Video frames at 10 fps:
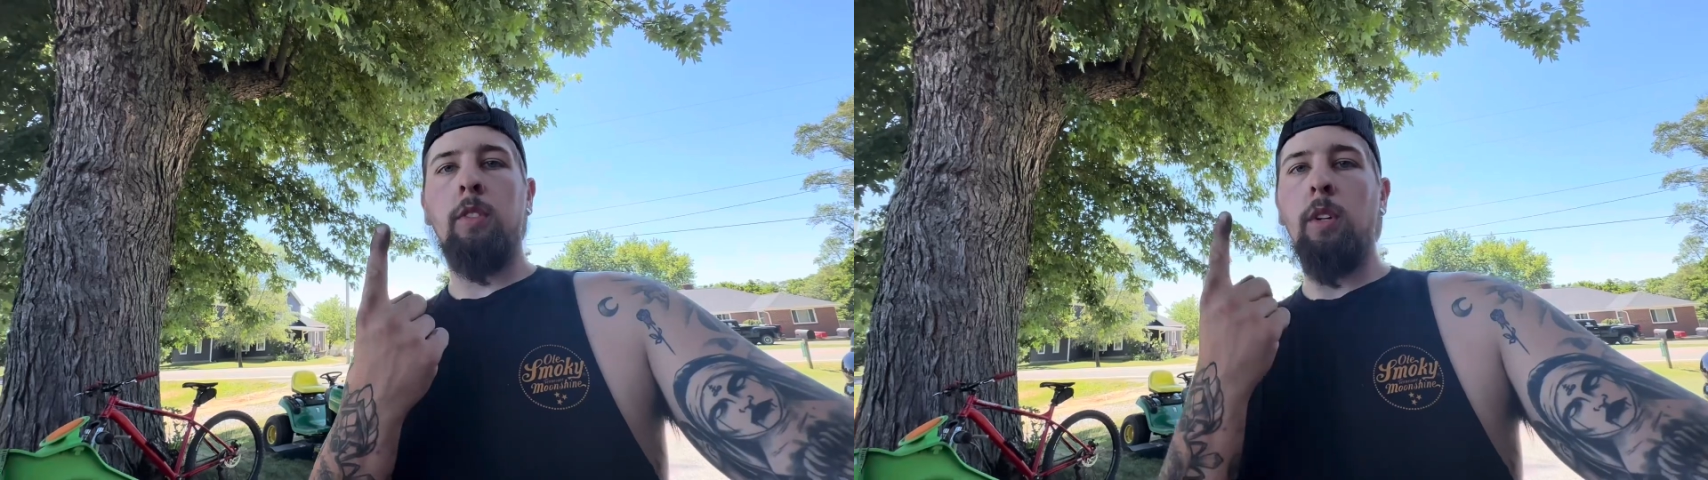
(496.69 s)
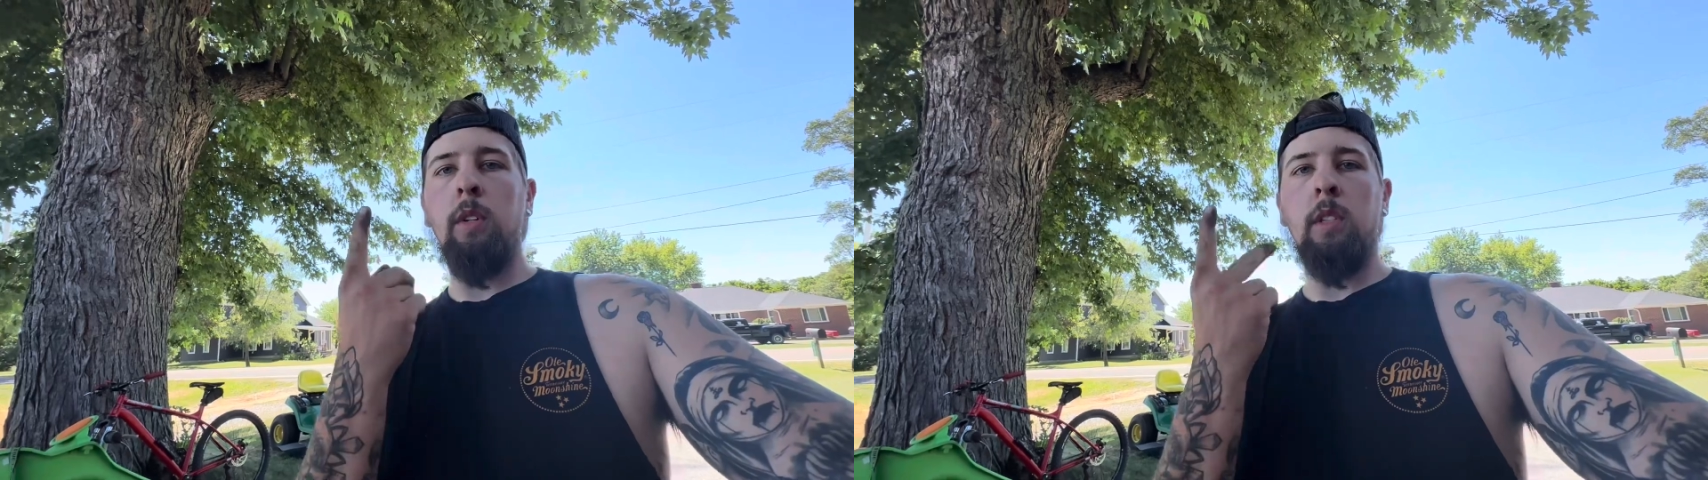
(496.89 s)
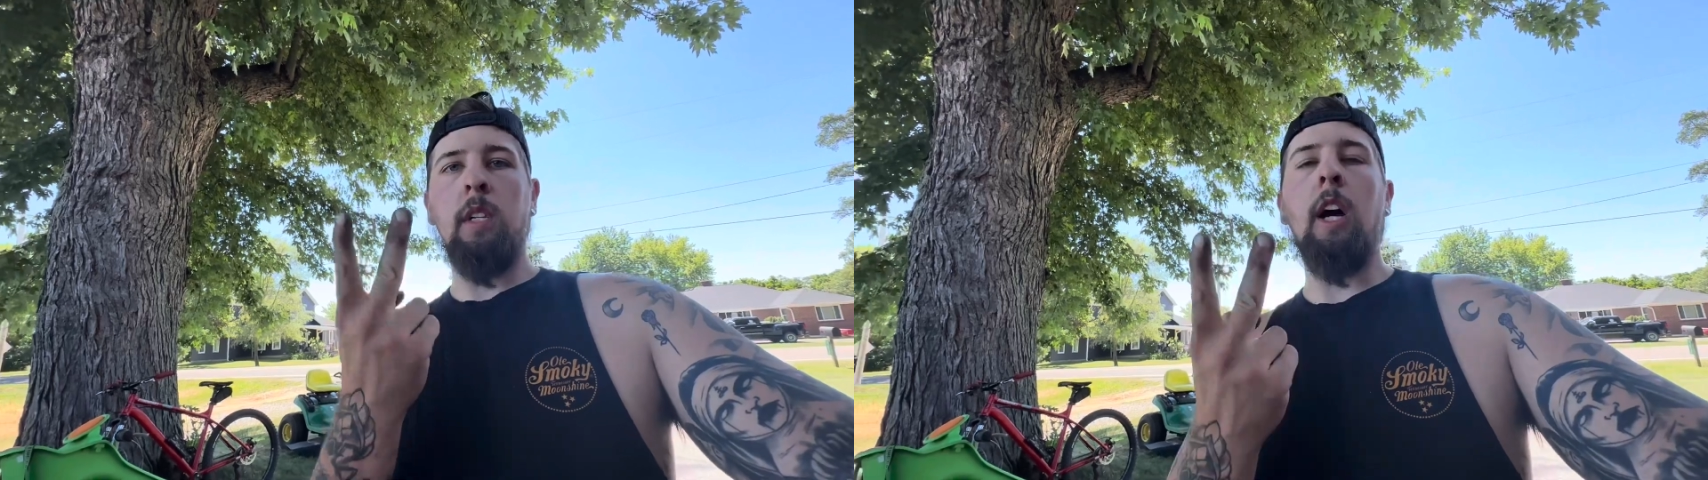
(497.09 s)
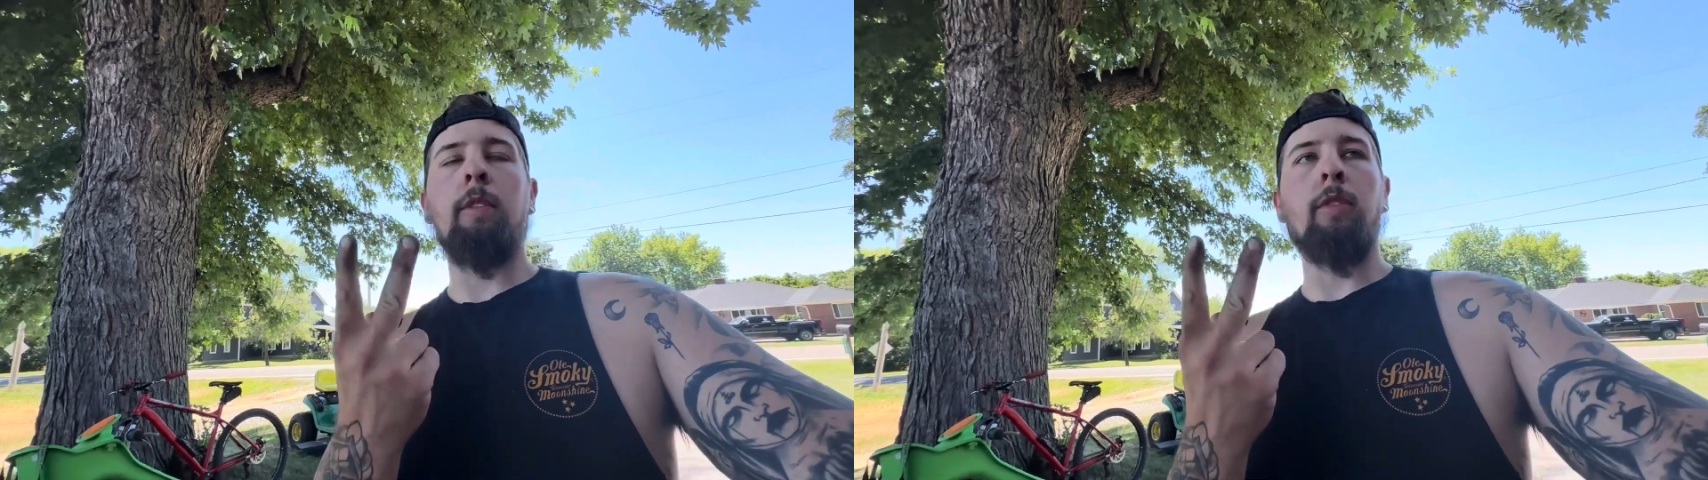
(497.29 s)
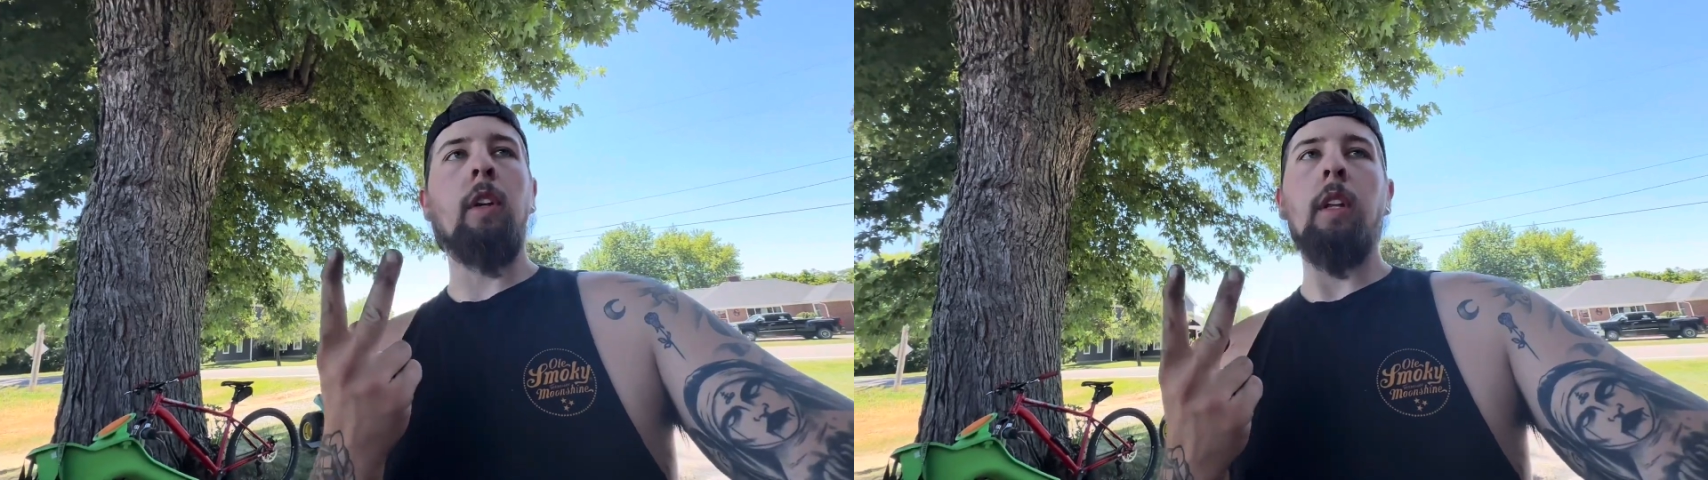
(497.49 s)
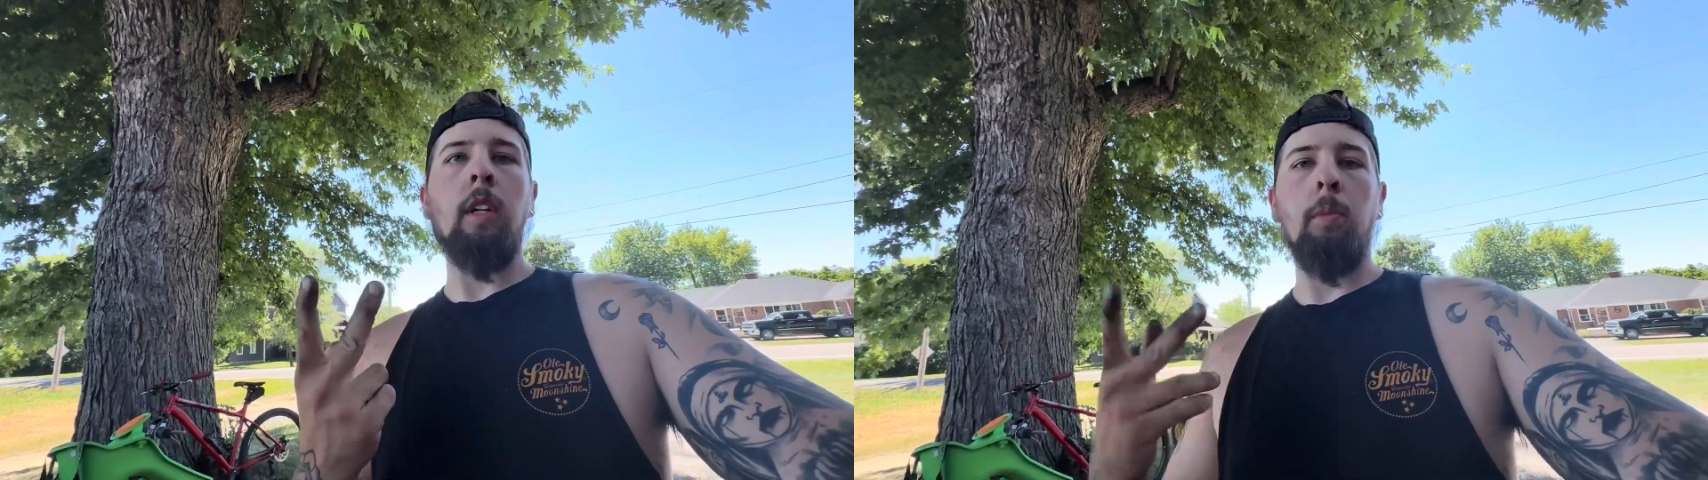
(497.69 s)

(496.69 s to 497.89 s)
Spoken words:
Two, it's time friendly,